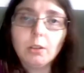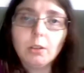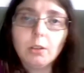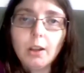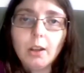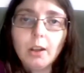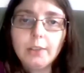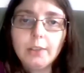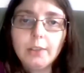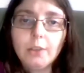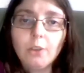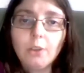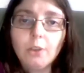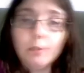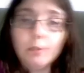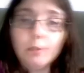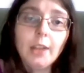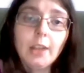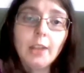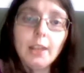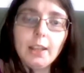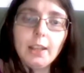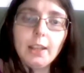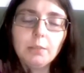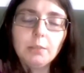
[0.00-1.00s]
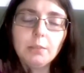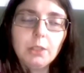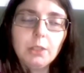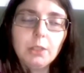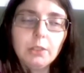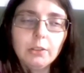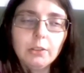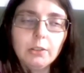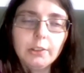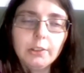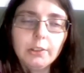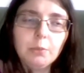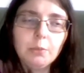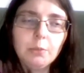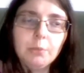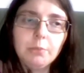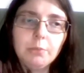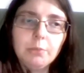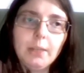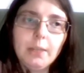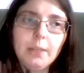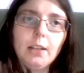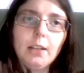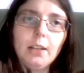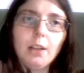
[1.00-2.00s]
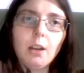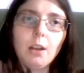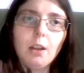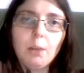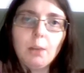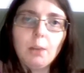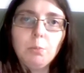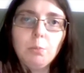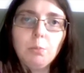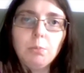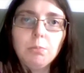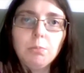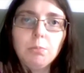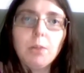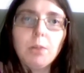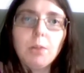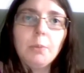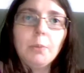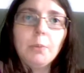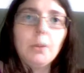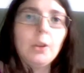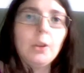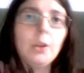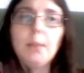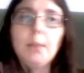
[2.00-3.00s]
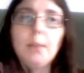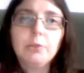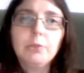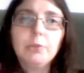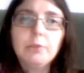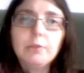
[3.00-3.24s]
don't take it because it would mean I'm not able to